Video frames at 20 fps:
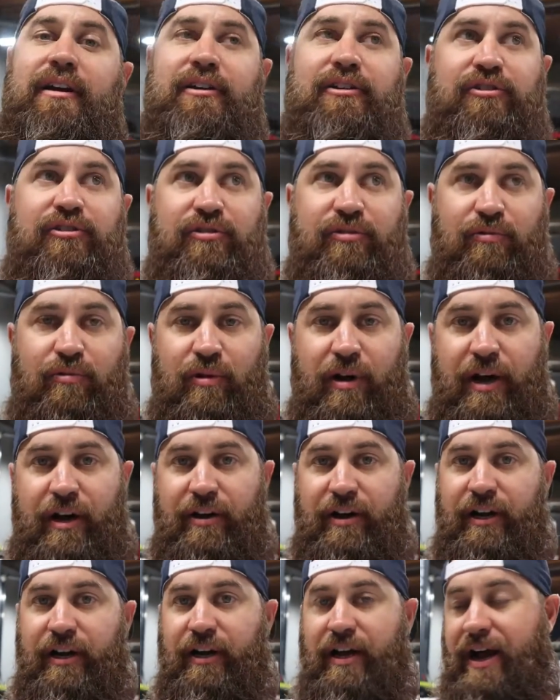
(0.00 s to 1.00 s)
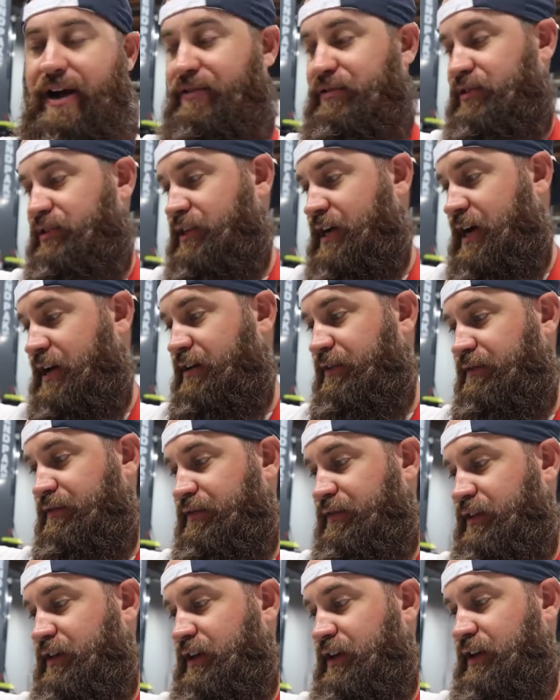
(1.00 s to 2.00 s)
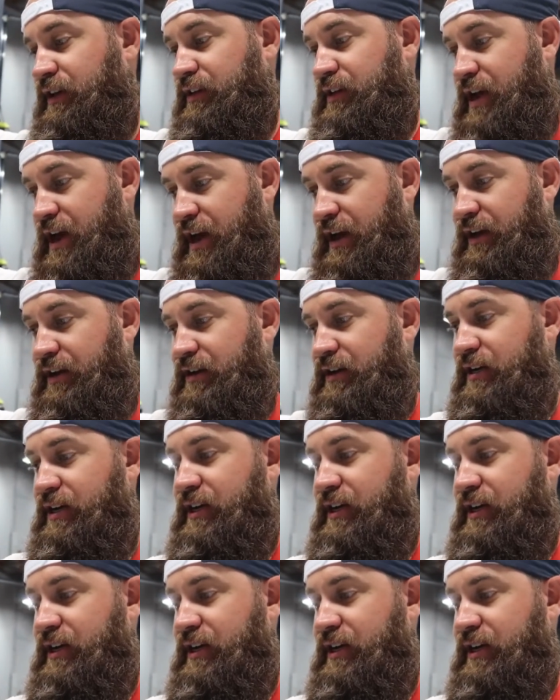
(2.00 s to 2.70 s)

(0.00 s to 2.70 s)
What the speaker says: extra wiring outside of the tank.